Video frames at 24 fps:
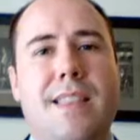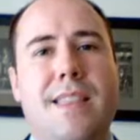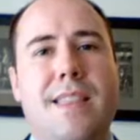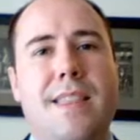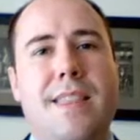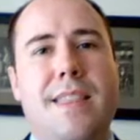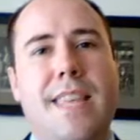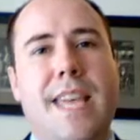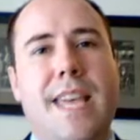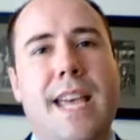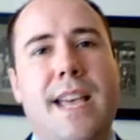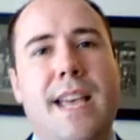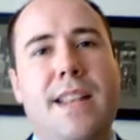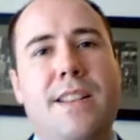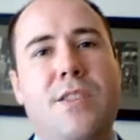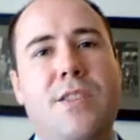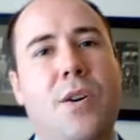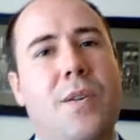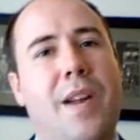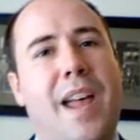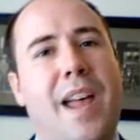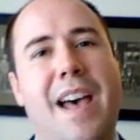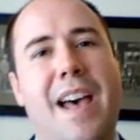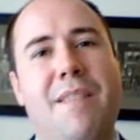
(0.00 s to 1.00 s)
they
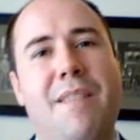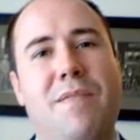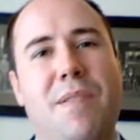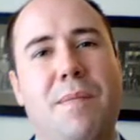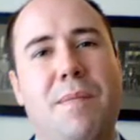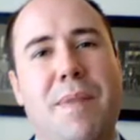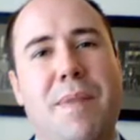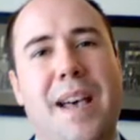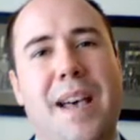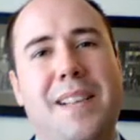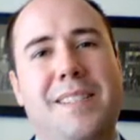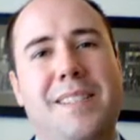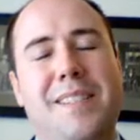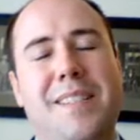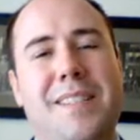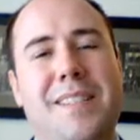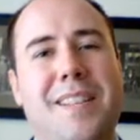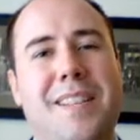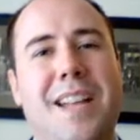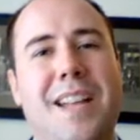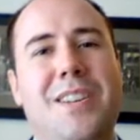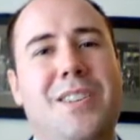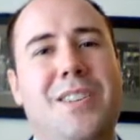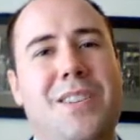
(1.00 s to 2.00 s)
don't have the best
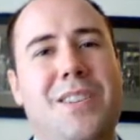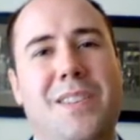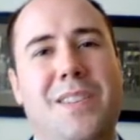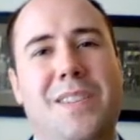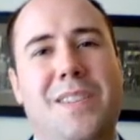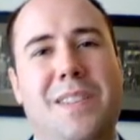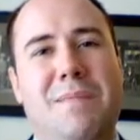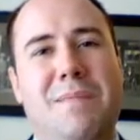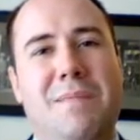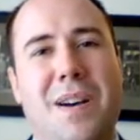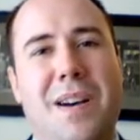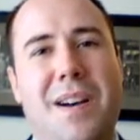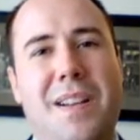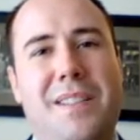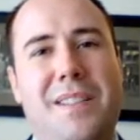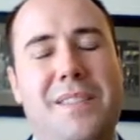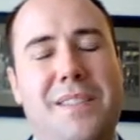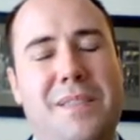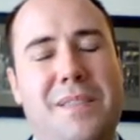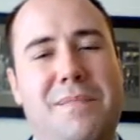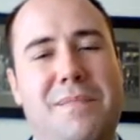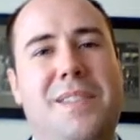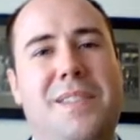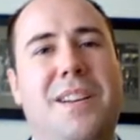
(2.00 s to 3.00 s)
intentions in mind
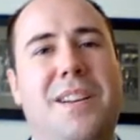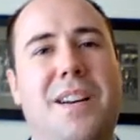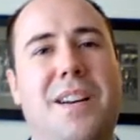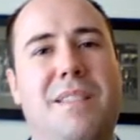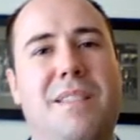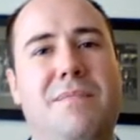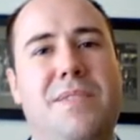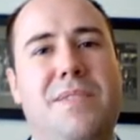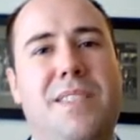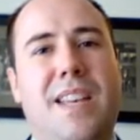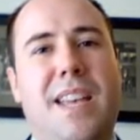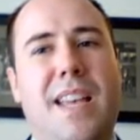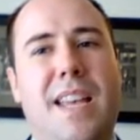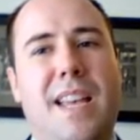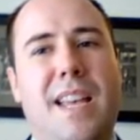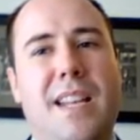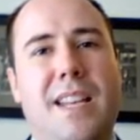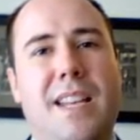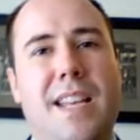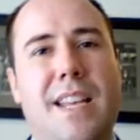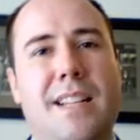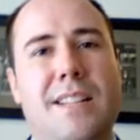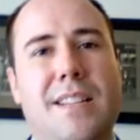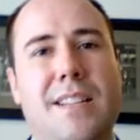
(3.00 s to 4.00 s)
sometimes,
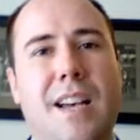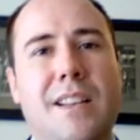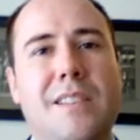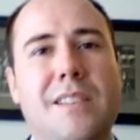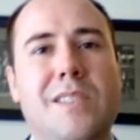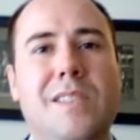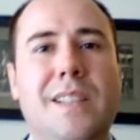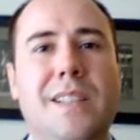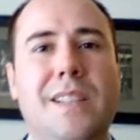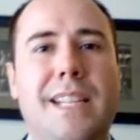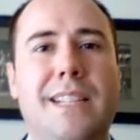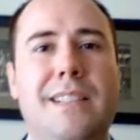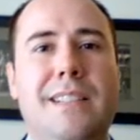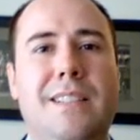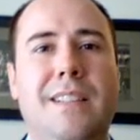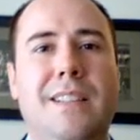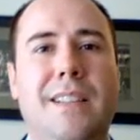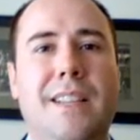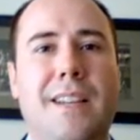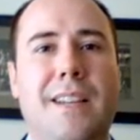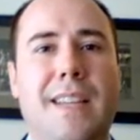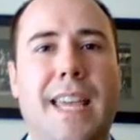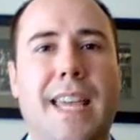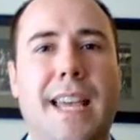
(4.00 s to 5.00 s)
and it does lead to
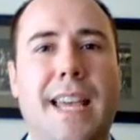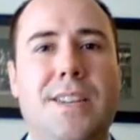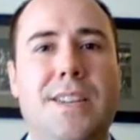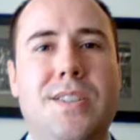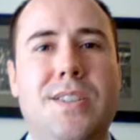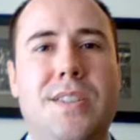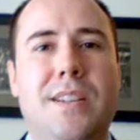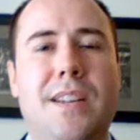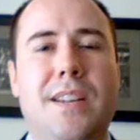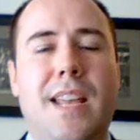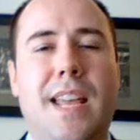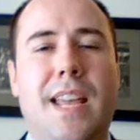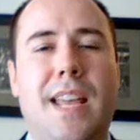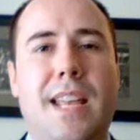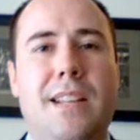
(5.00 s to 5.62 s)
litigation,